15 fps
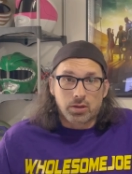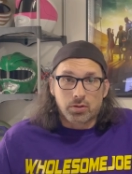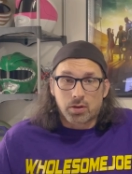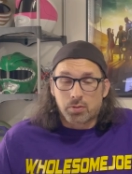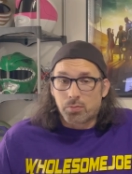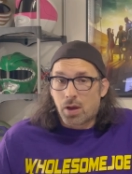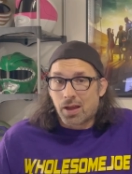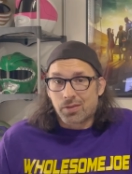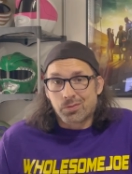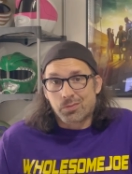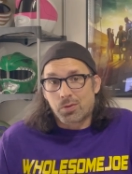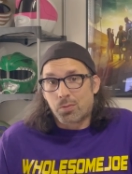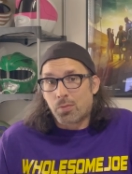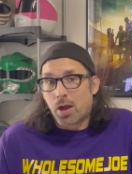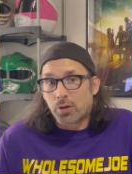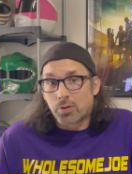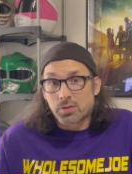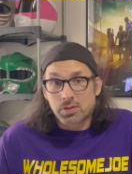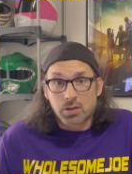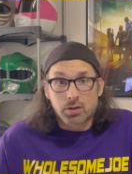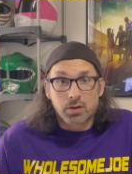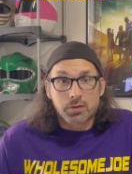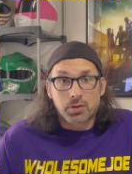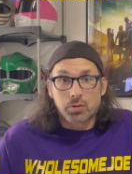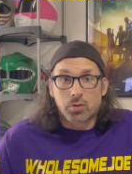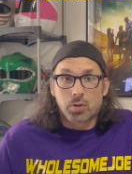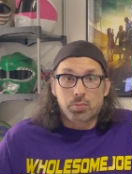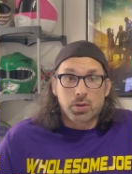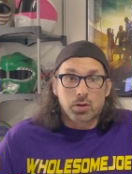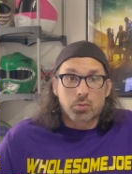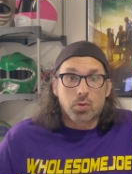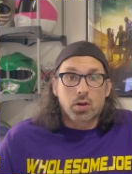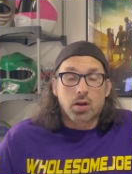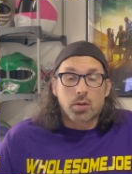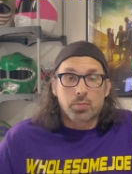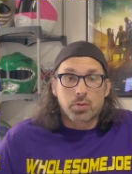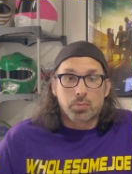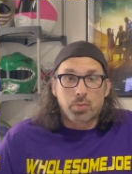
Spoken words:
You can buy them from Micro Center if you want to pick one up in